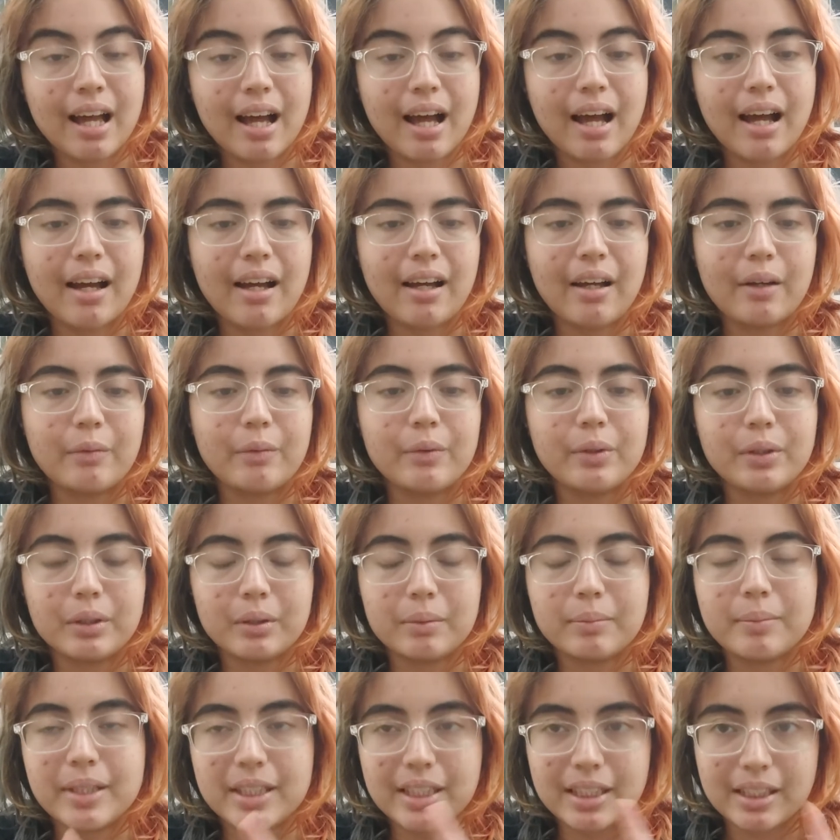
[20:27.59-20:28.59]
I
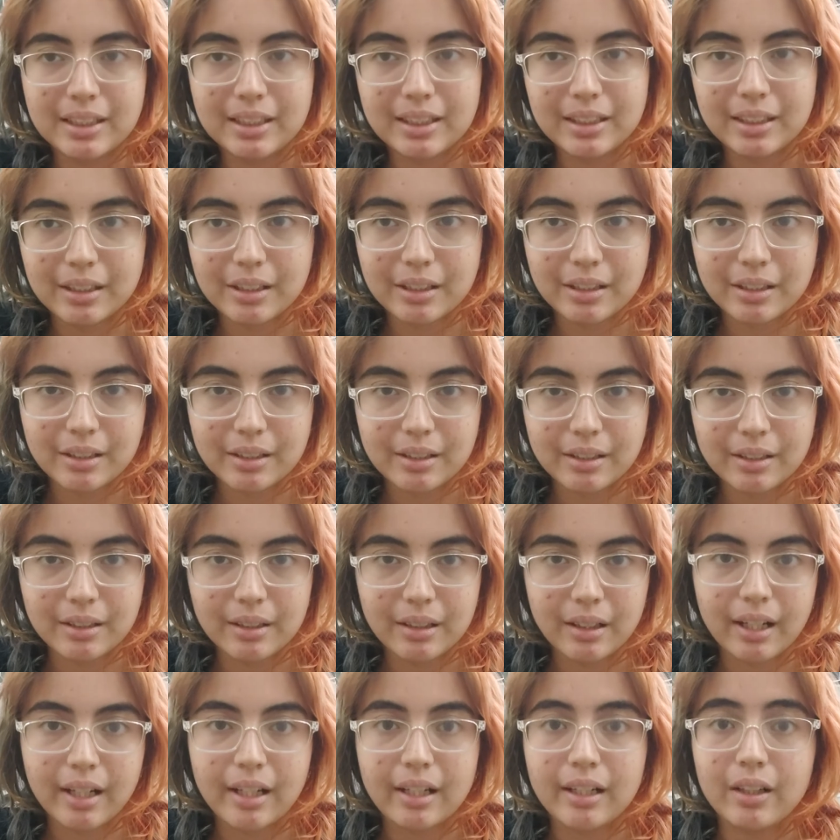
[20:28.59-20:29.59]
will be
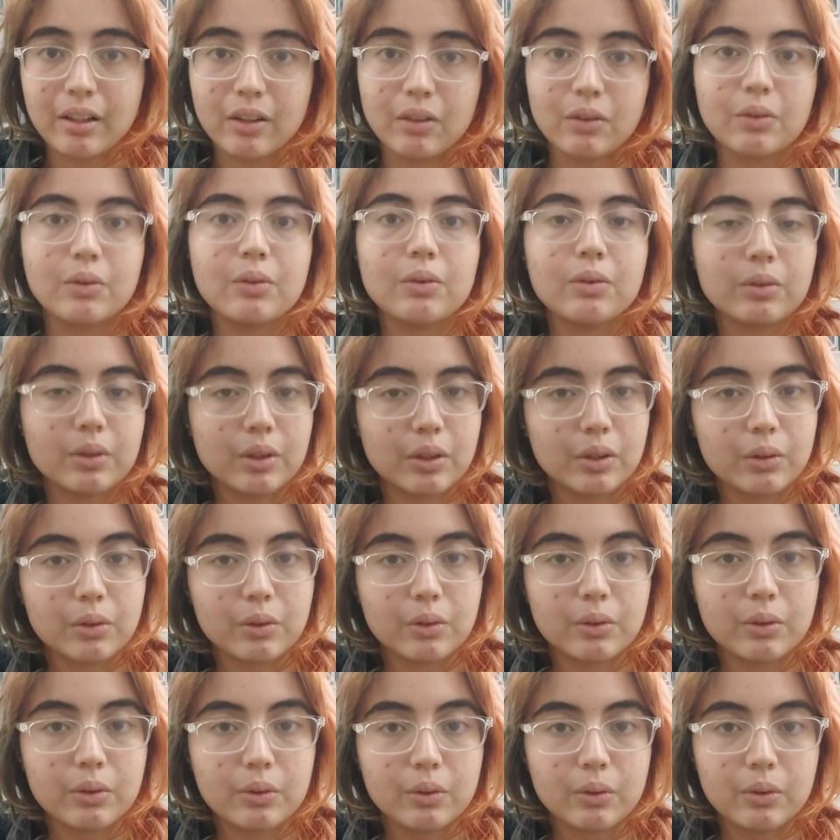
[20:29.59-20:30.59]
still and know
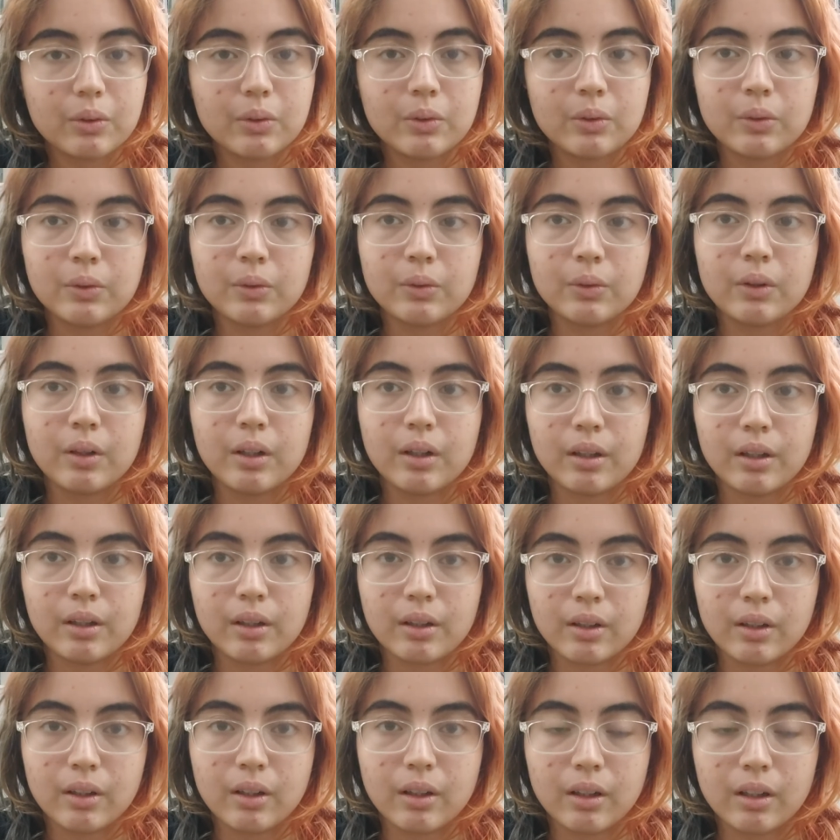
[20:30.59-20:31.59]
you are
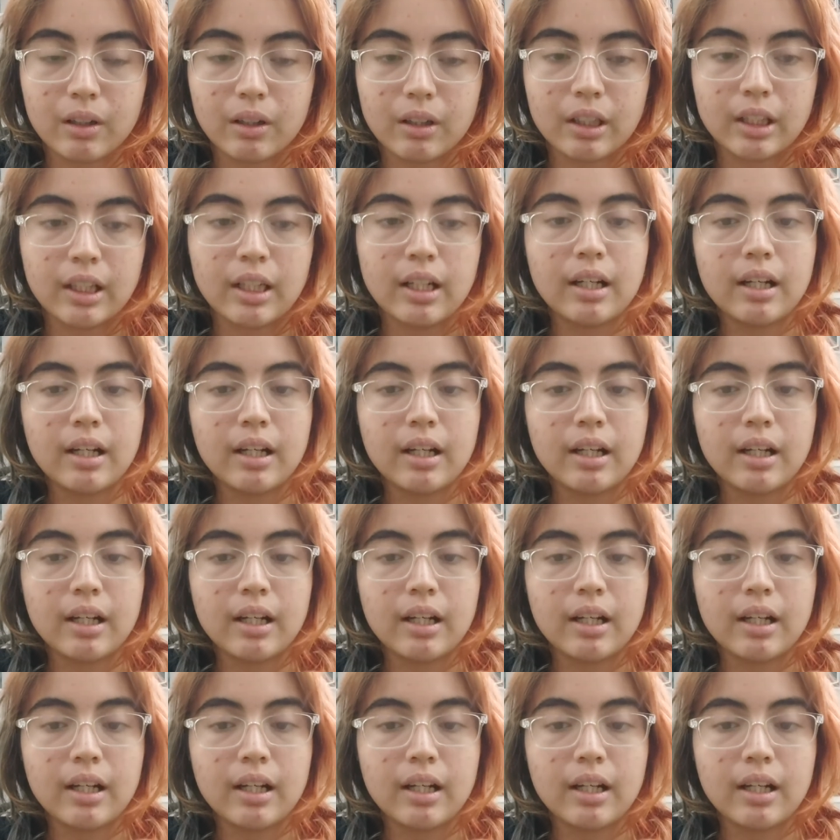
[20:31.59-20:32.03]
God.